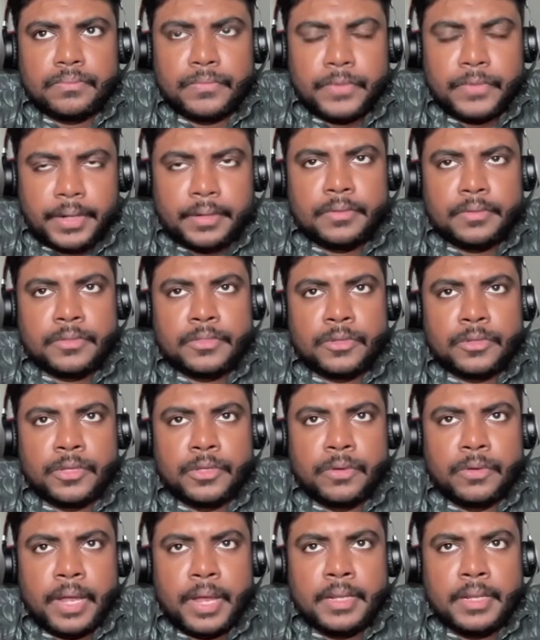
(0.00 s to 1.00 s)
Right. So
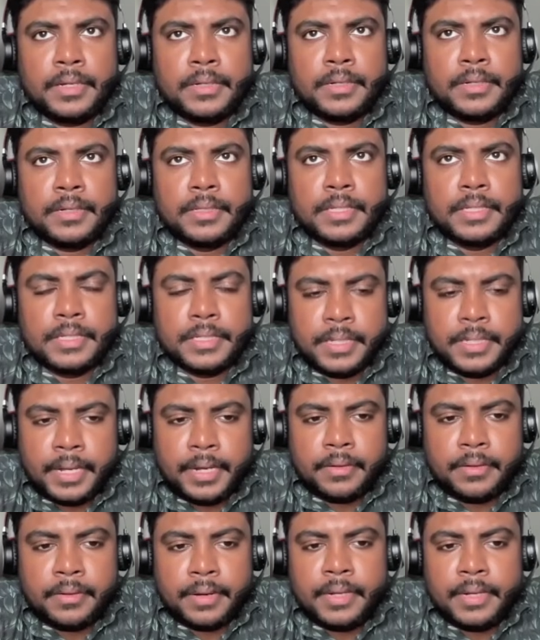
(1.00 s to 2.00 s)
you edit the
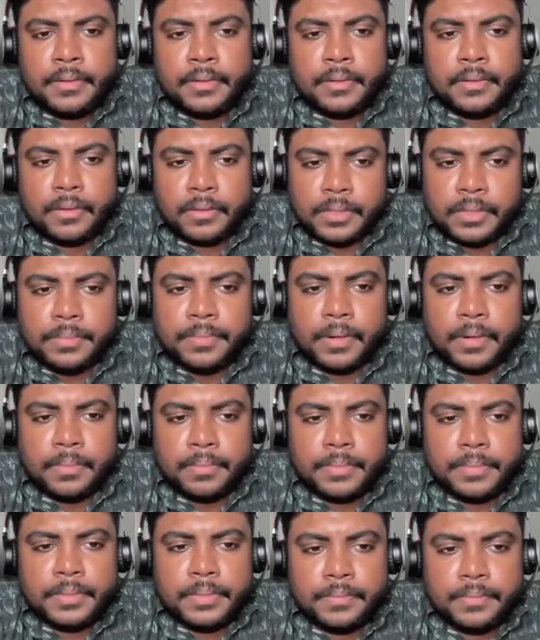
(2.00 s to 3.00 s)
state, right? Not the
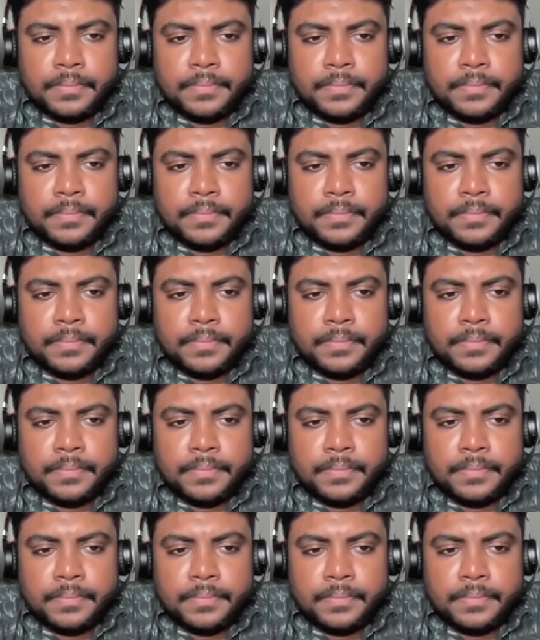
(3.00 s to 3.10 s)
prop,